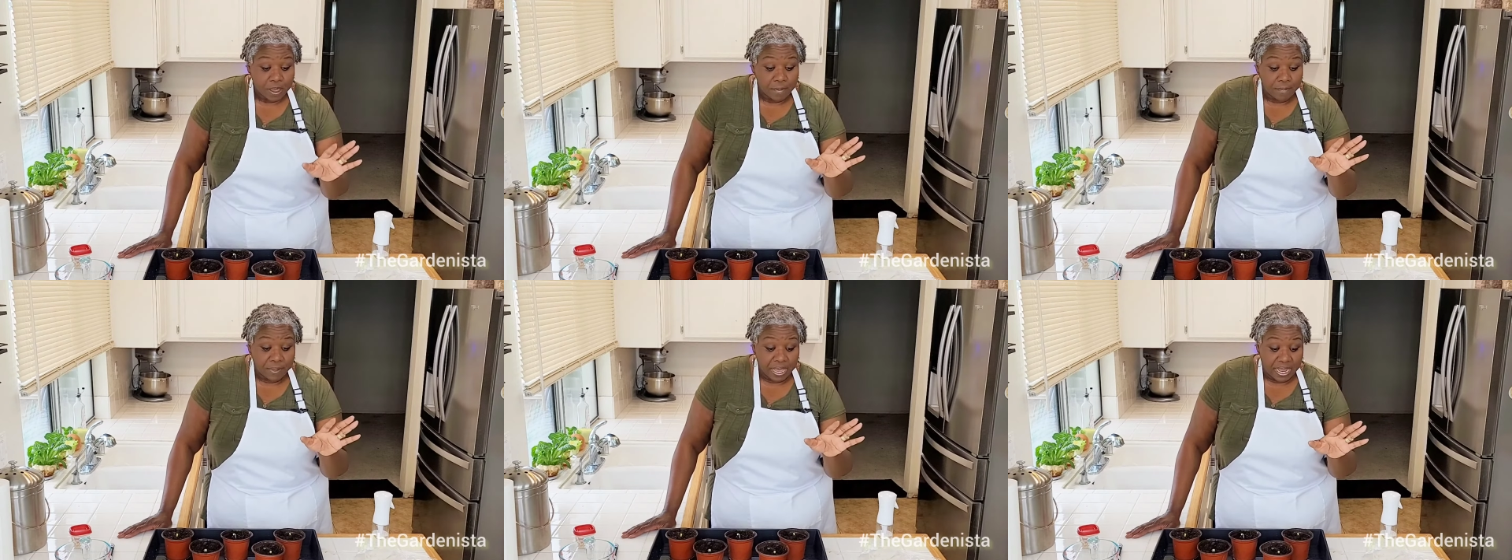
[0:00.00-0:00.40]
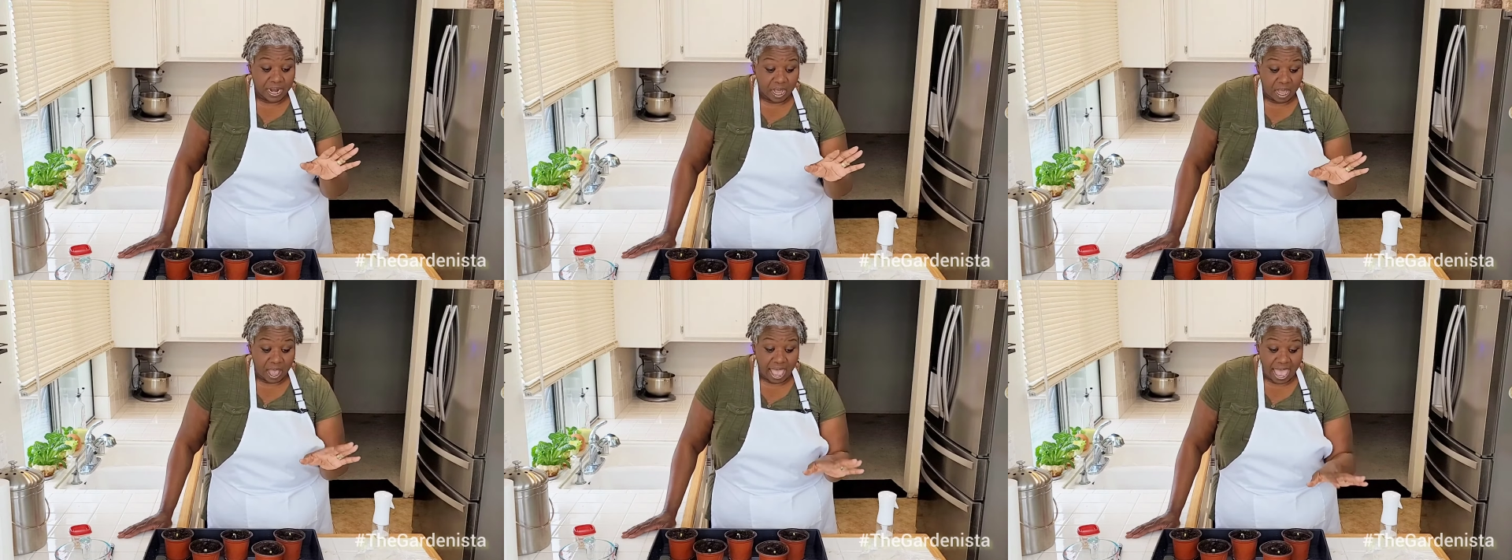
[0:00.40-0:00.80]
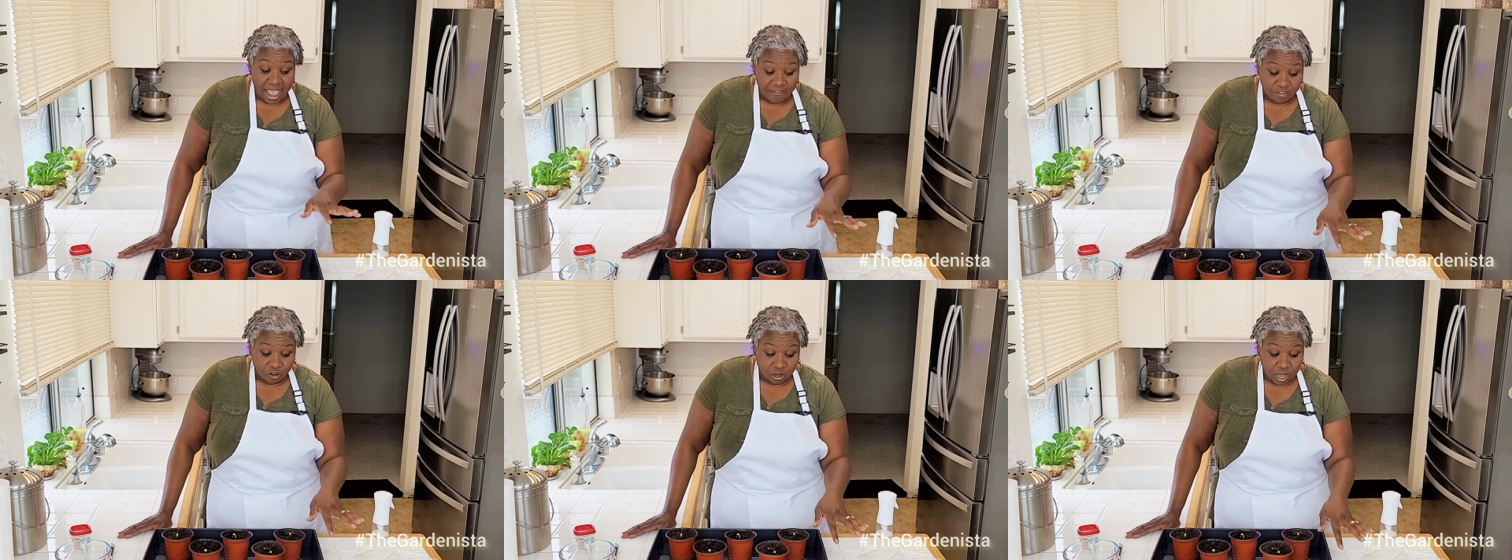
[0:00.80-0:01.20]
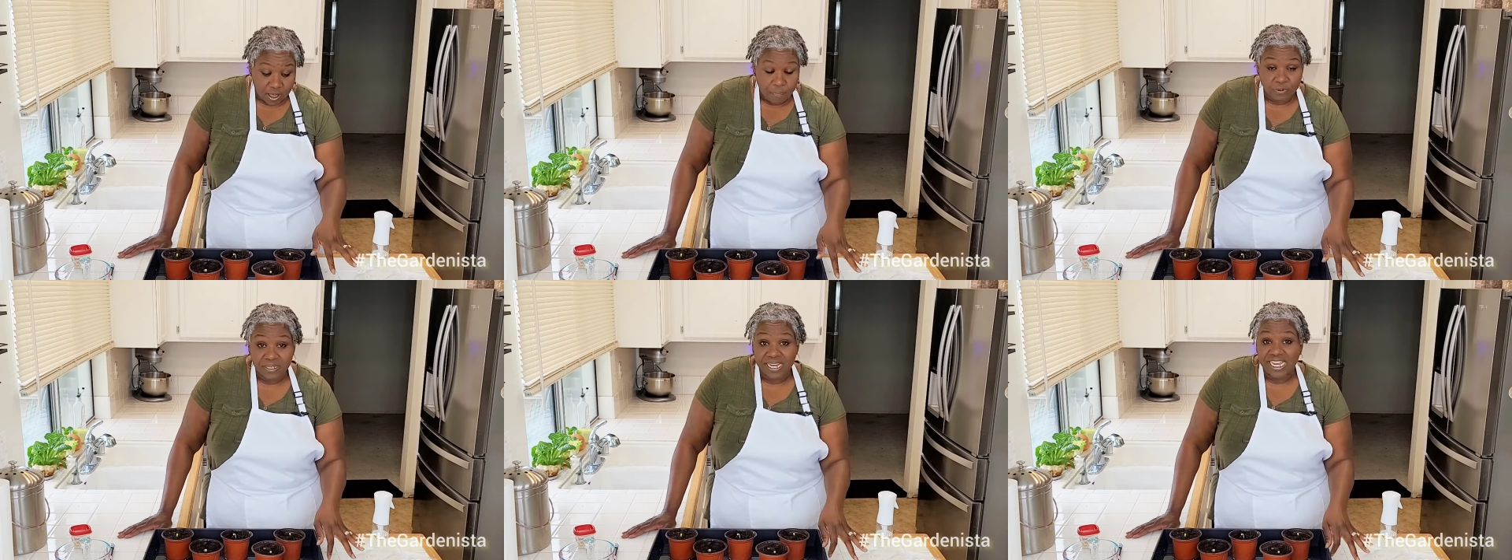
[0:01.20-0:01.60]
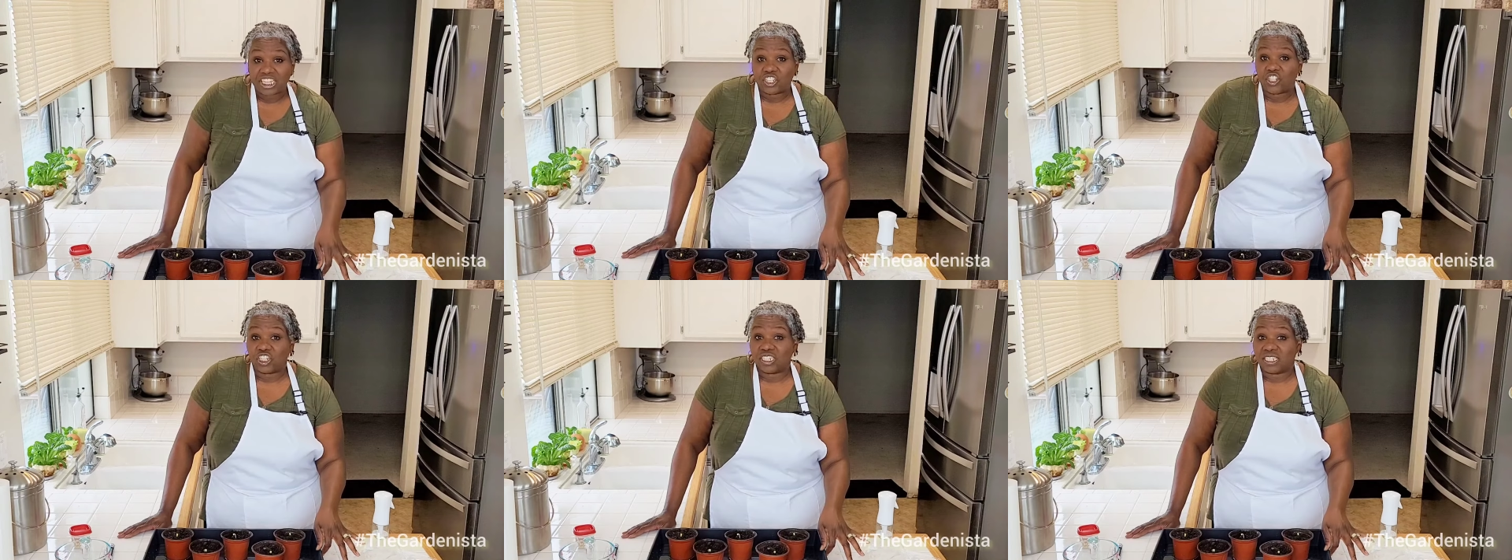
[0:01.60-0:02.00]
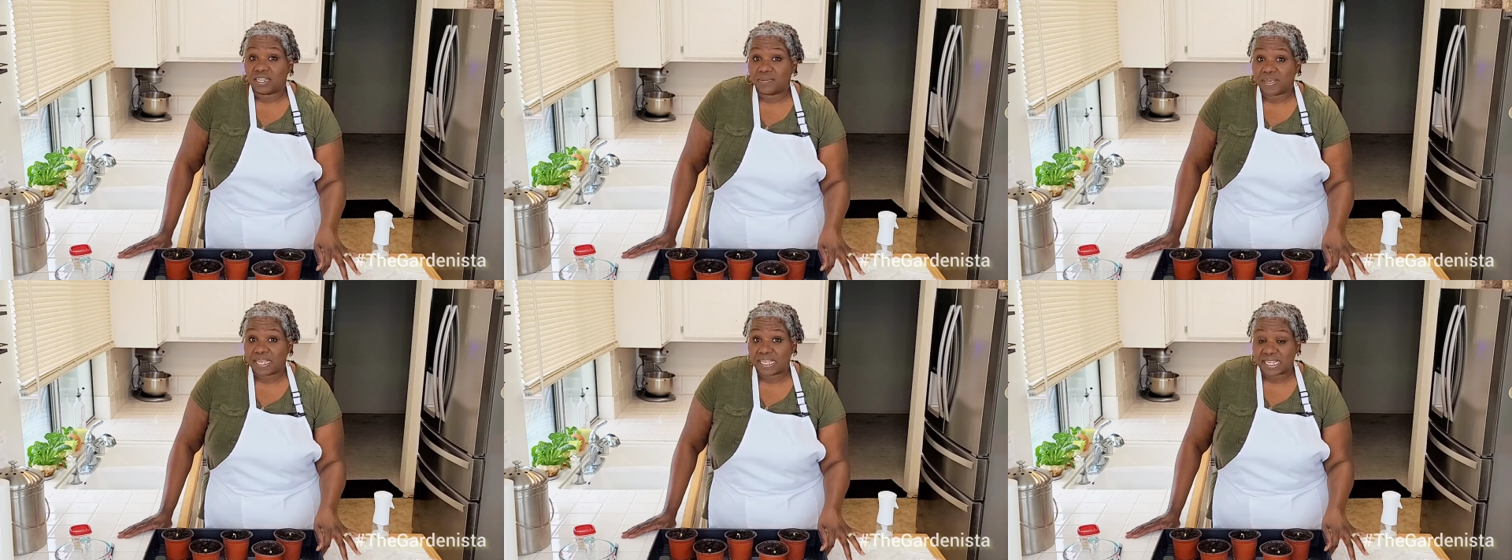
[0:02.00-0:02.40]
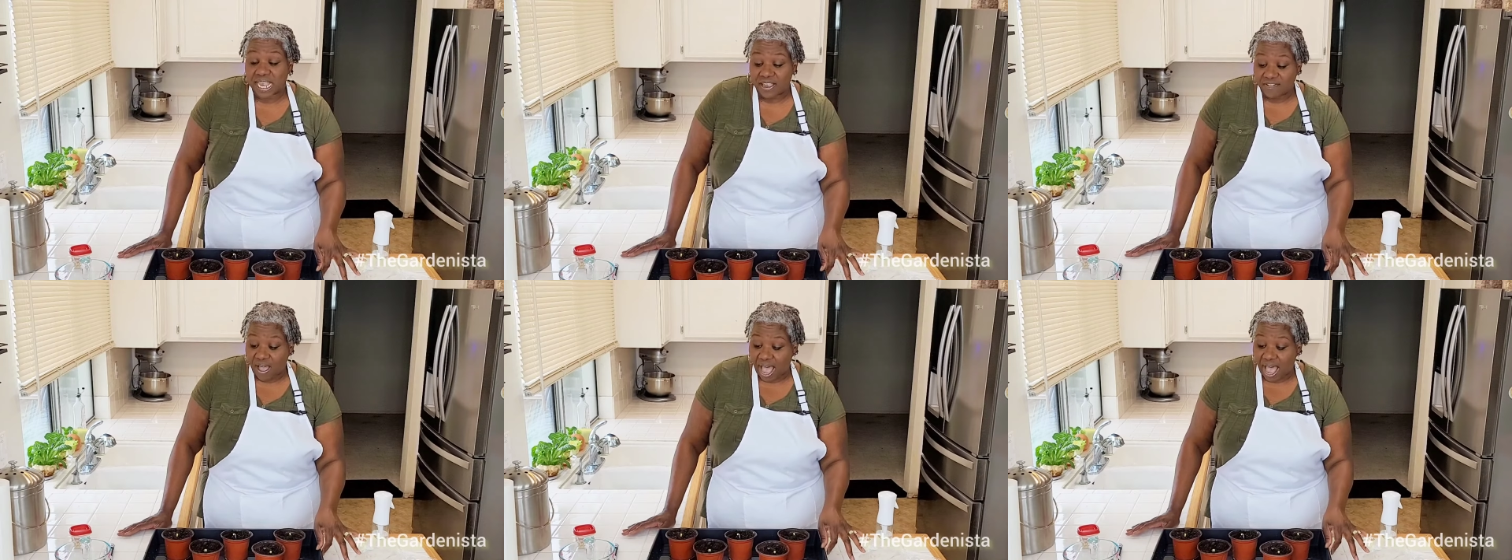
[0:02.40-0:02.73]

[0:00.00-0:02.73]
But after a couple days, just to be safe,